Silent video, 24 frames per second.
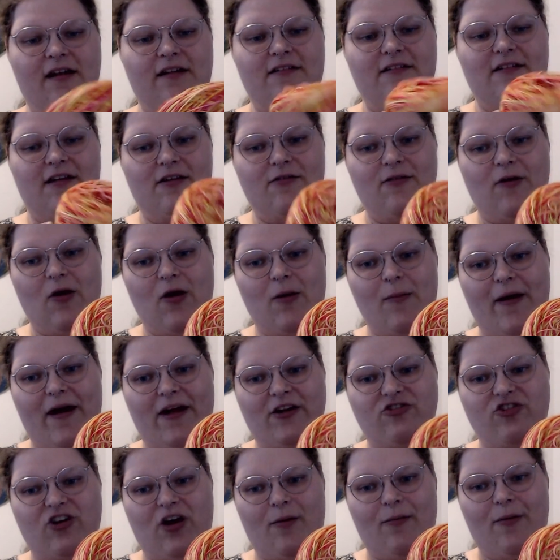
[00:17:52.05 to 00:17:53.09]
Did a very bad
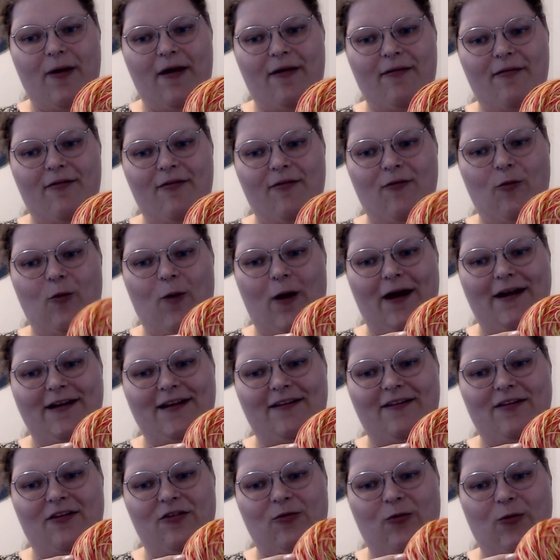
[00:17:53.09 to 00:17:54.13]
job winding
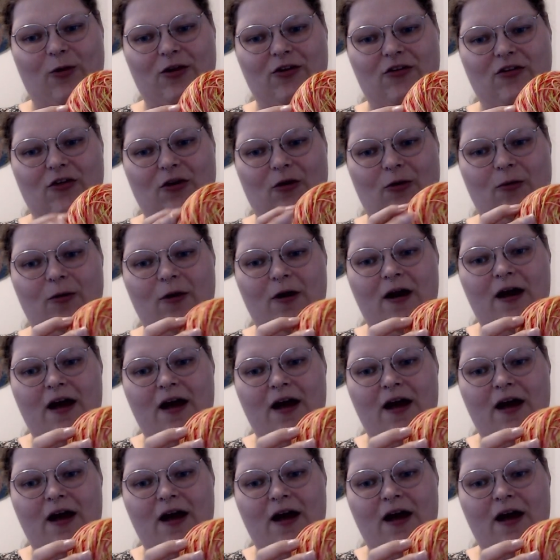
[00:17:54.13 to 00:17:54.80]
this one too.